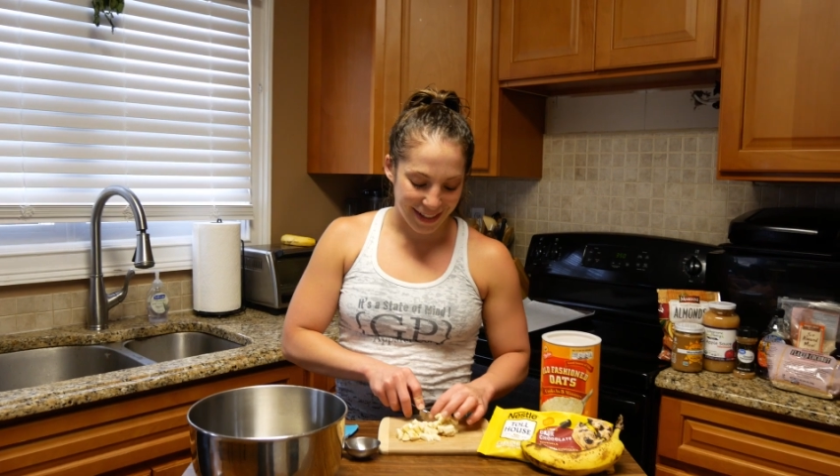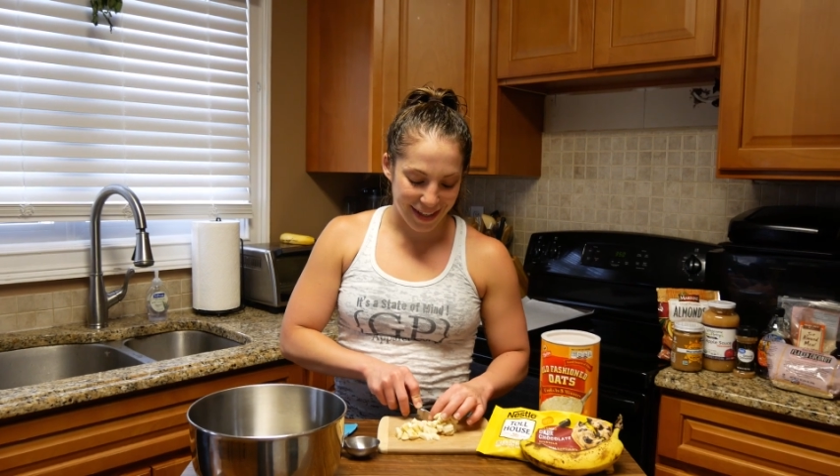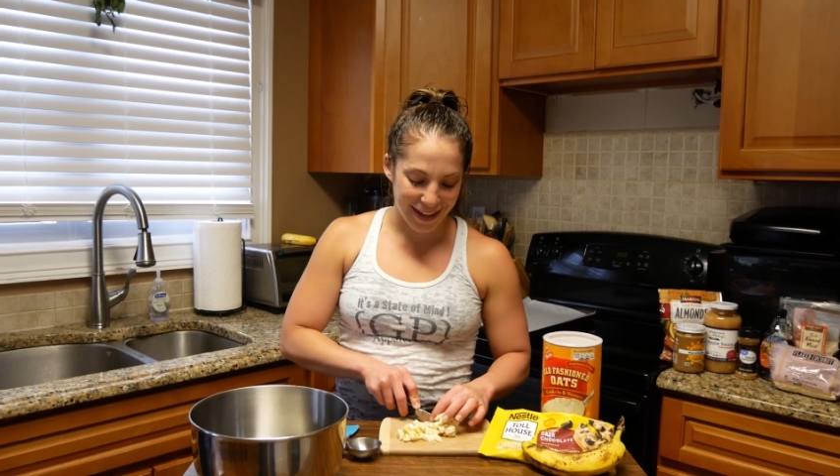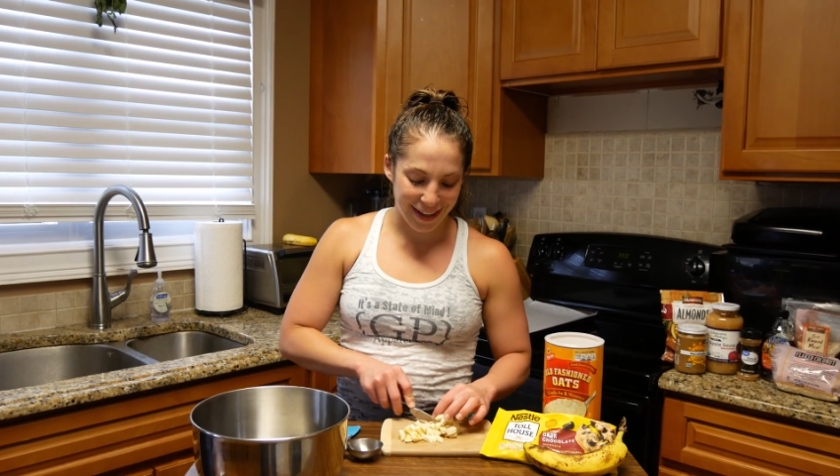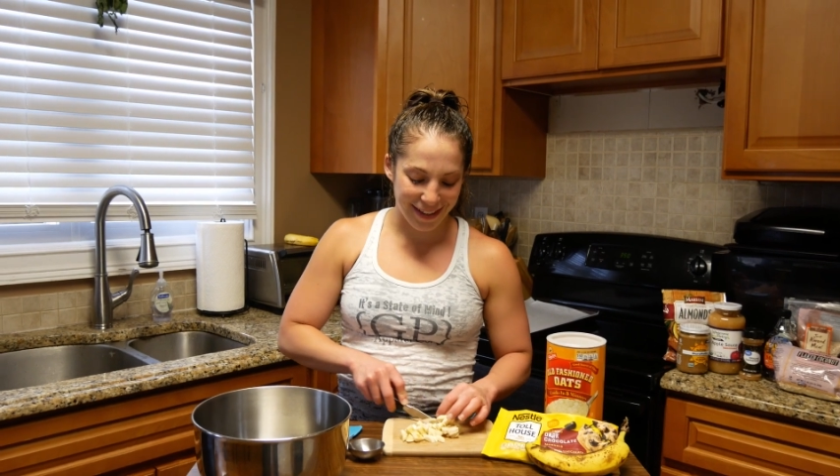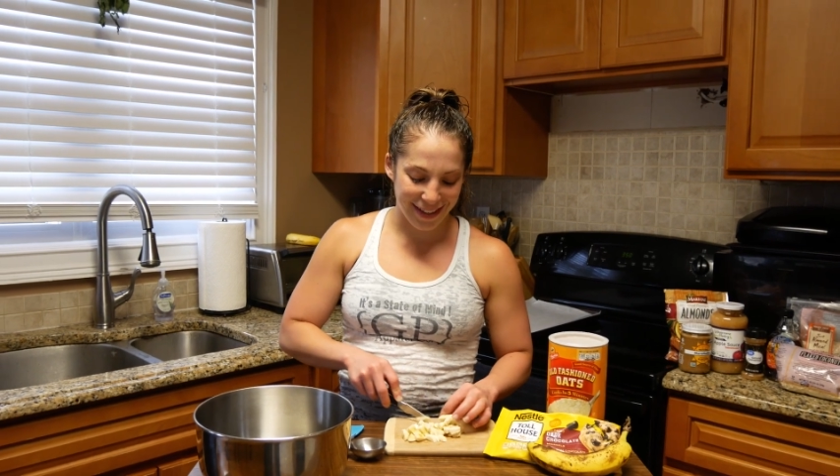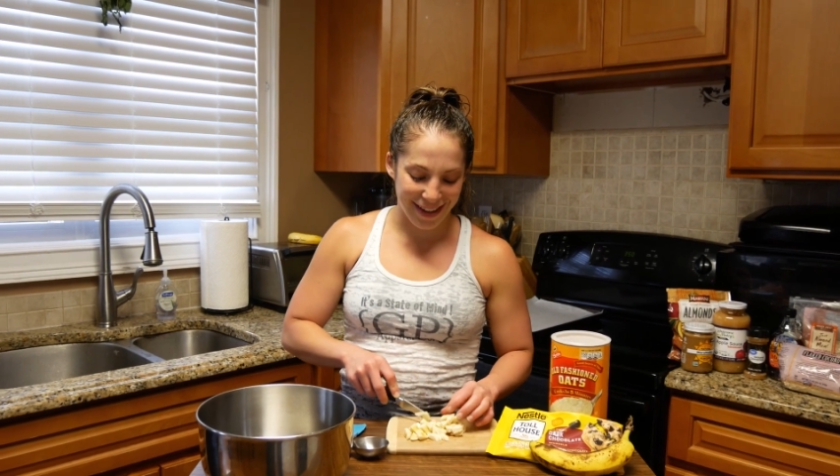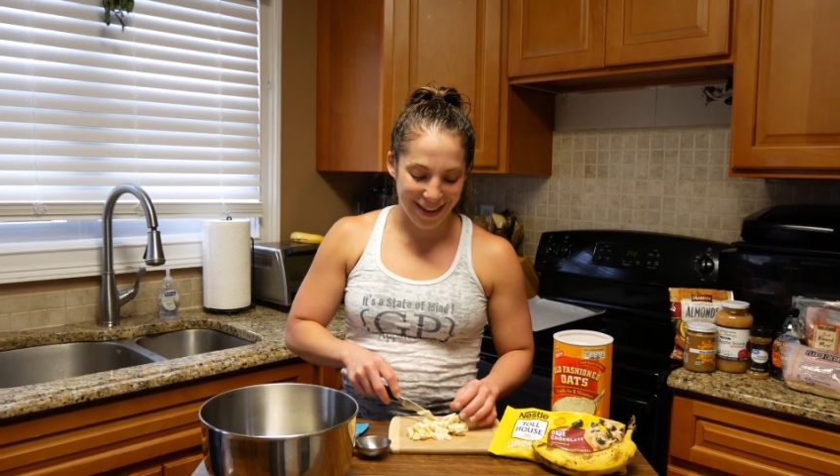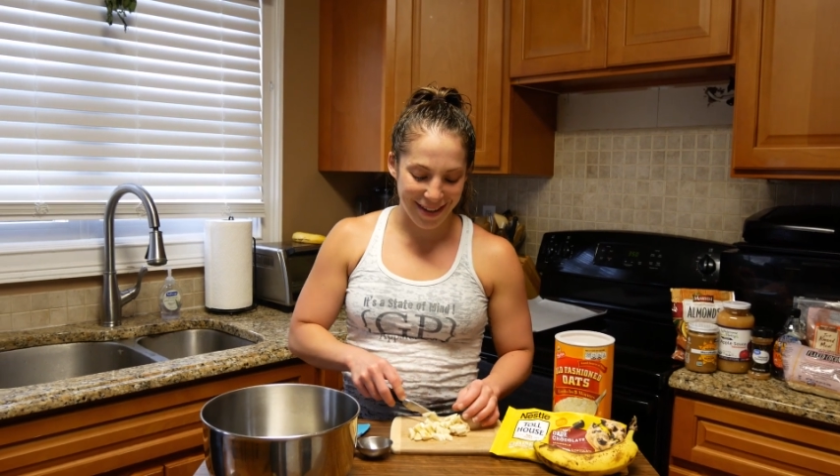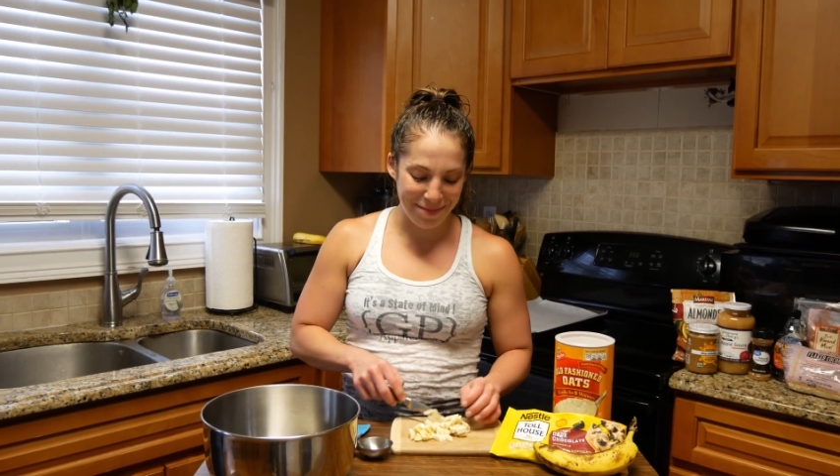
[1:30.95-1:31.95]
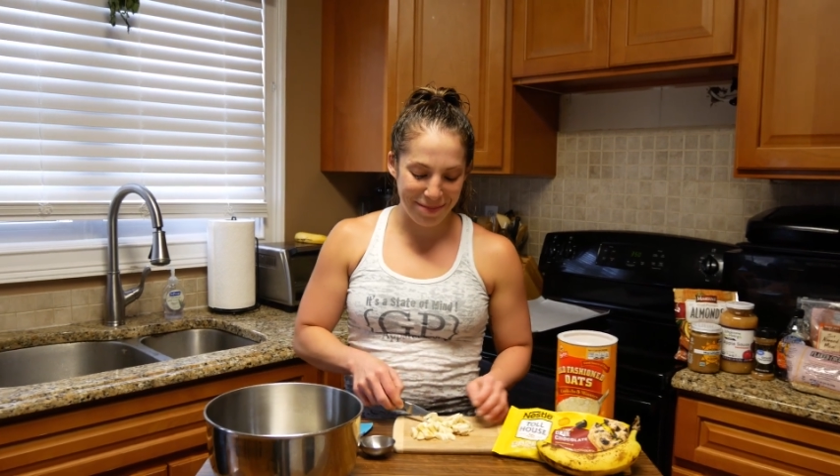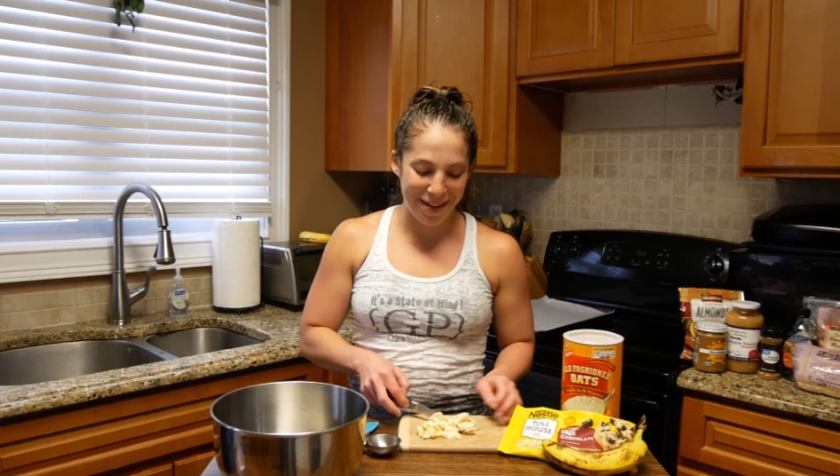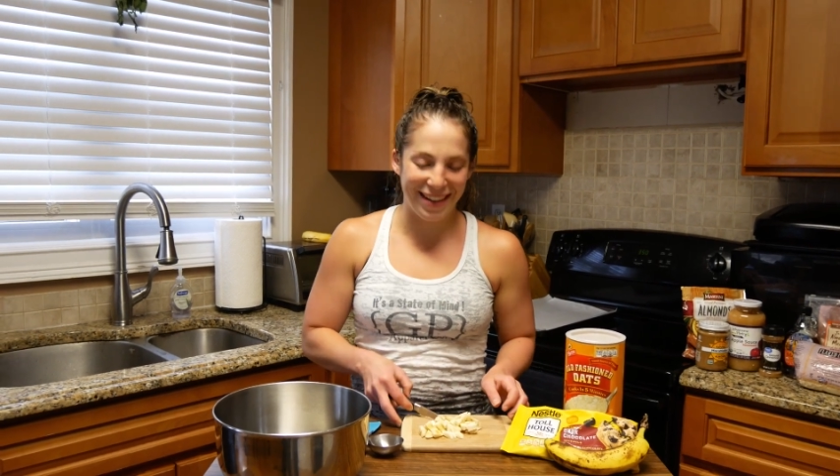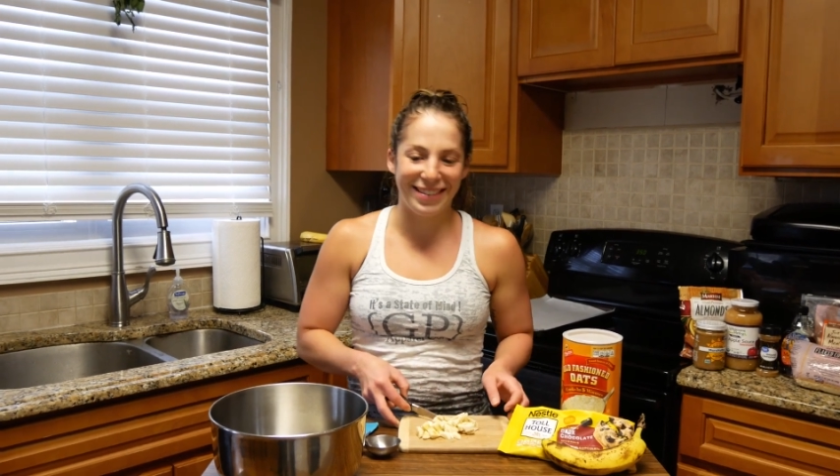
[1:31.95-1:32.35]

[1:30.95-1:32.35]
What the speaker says: cut up